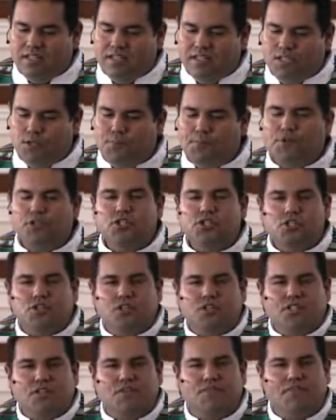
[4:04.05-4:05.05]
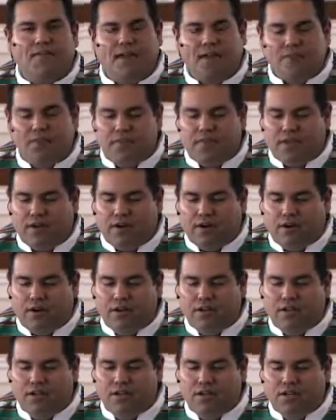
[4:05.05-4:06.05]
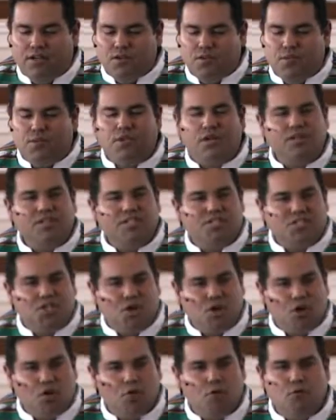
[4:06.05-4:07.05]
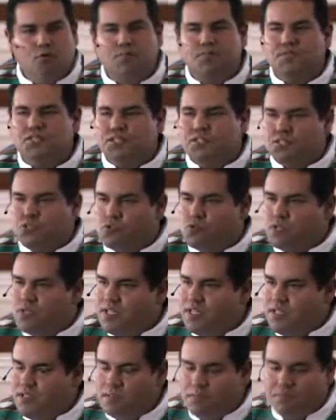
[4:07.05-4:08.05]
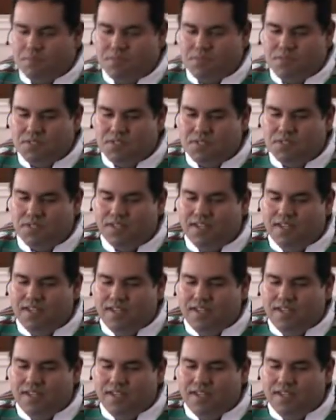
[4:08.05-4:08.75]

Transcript: You put yourself out there with all these hopes and dreams,